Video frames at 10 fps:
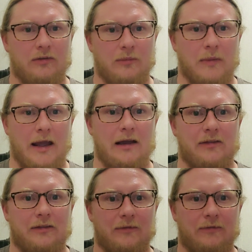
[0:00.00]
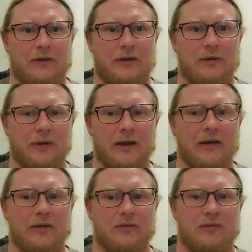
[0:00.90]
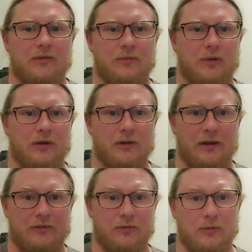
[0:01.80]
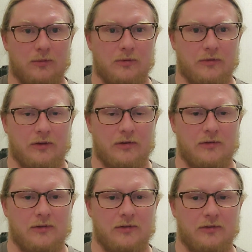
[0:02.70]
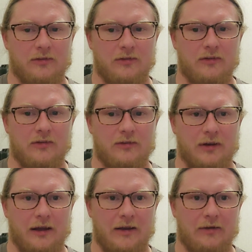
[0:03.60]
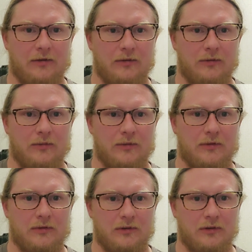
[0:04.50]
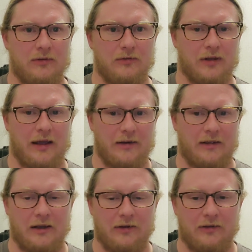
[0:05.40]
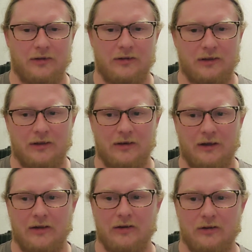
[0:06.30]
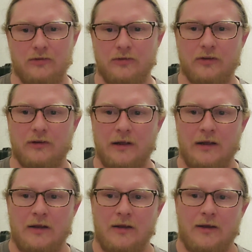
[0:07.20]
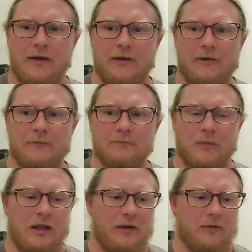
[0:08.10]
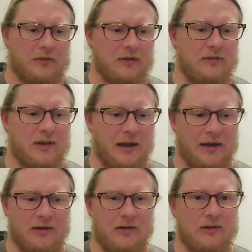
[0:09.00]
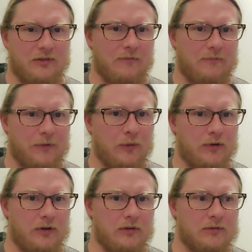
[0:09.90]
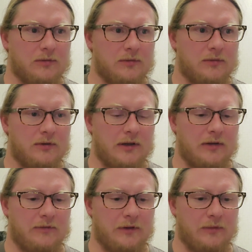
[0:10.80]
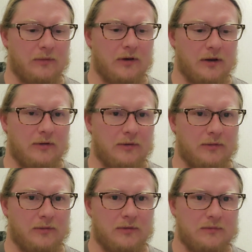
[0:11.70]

do the math and figure out what your actual horizontal distance is and how to calculate that and how to use it. But this kind of does it for you if you know